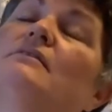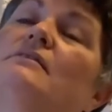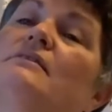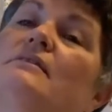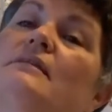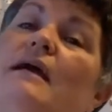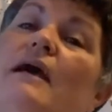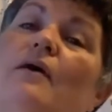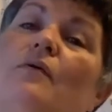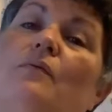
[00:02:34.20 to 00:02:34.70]

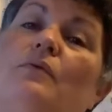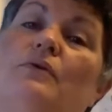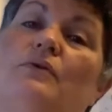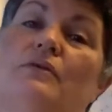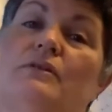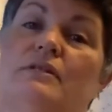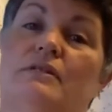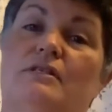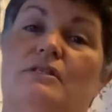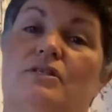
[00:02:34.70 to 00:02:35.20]
now we're
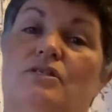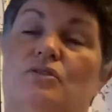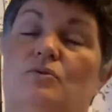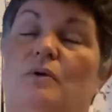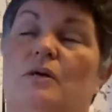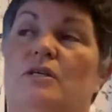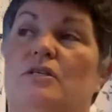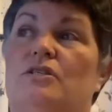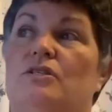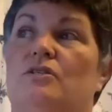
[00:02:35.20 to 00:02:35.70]
in the
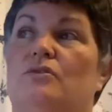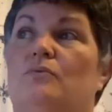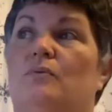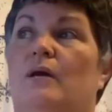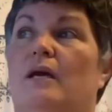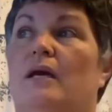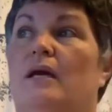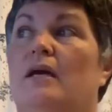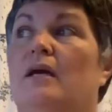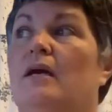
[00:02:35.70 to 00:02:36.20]
situation
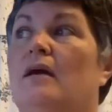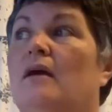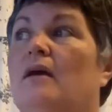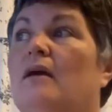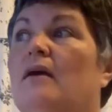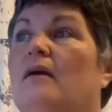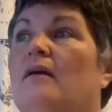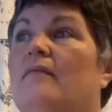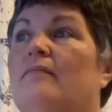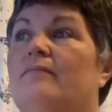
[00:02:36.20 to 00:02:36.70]
where
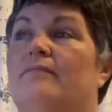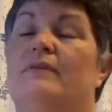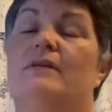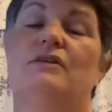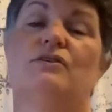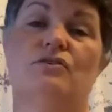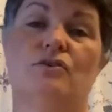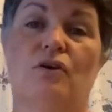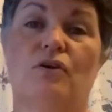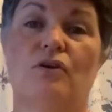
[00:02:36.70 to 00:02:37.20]

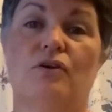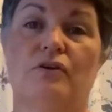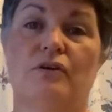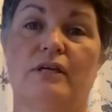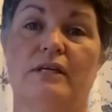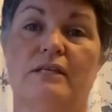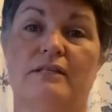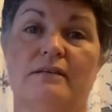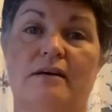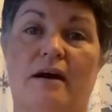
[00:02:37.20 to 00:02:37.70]
things are
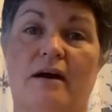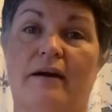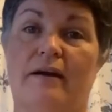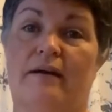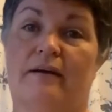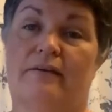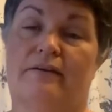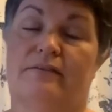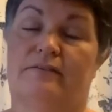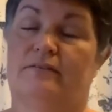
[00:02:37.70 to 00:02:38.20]
looking
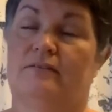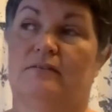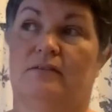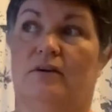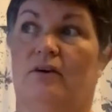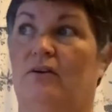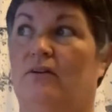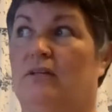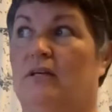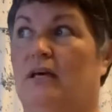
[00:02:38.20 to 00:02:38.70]
dire
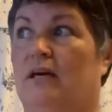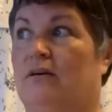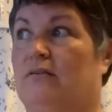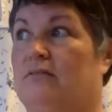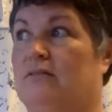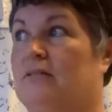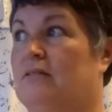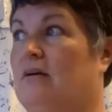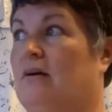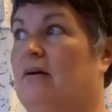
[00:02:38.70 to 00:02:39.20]
on the
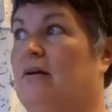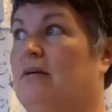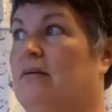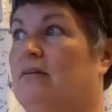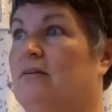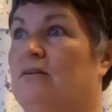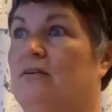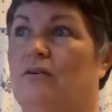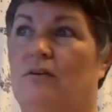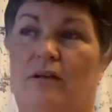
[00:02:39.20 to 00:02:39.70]
outside.
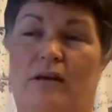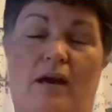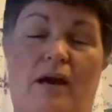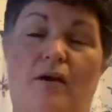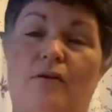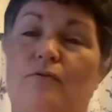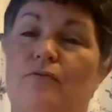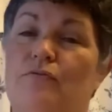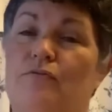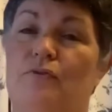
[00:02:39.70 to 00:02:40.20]

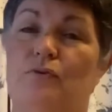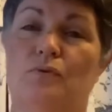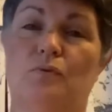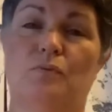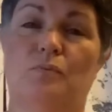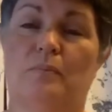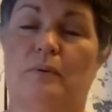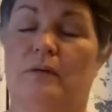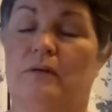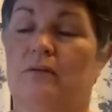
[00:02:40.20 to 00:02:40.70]
Our
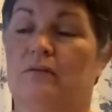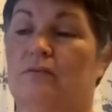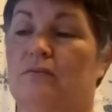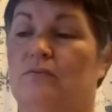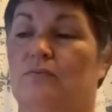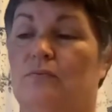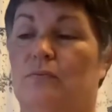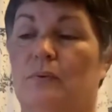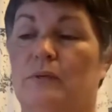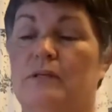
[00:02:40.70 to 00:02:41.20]
fuel
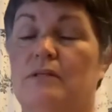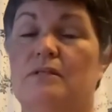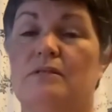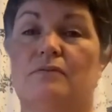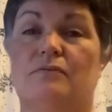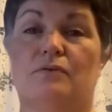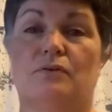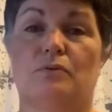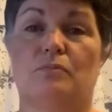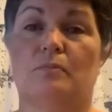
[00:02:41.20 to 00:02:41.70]
bills, winter
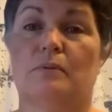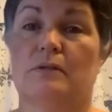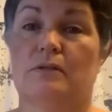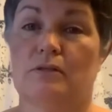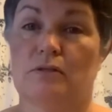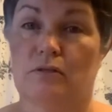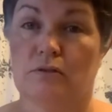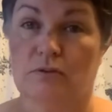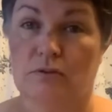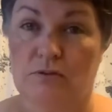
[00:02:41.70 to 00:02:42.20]
fuel
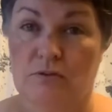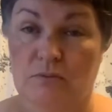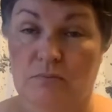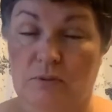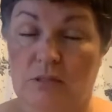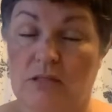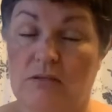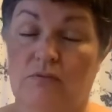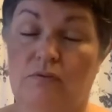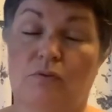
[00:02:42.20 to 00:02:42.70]
bills, look to
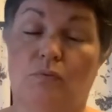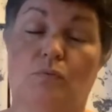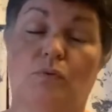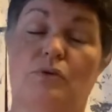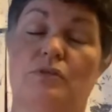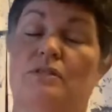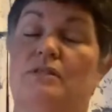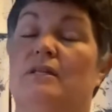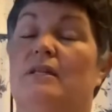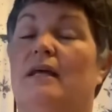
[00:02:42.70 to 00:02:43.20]
be even
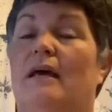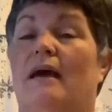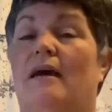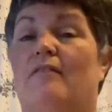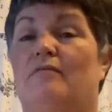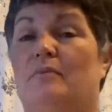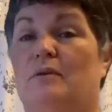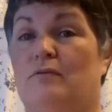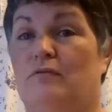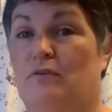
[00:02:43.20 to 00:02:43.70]
worse than they
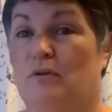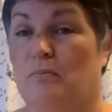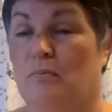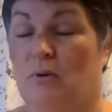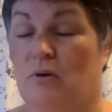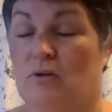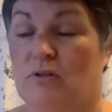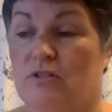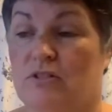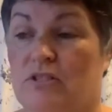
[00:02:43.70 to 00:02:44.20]
have been for the
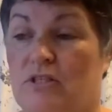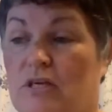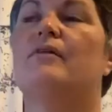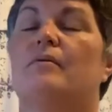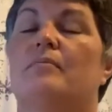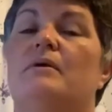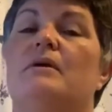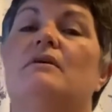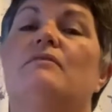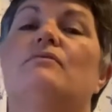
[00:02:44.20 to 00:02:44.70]
past year,
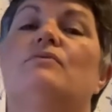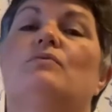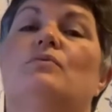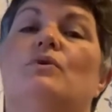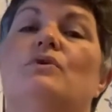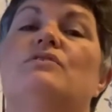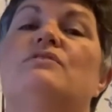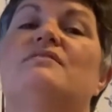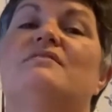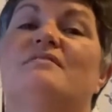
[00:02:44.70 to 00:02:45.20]
but even
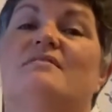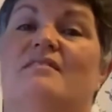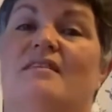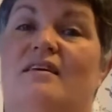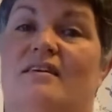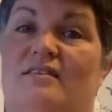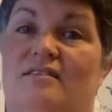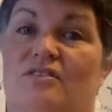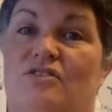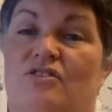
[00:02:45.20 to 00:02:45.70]
worse
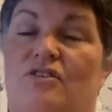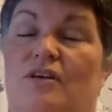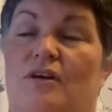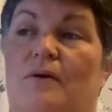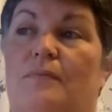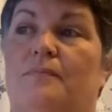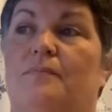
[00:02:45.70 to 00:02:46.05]
next year.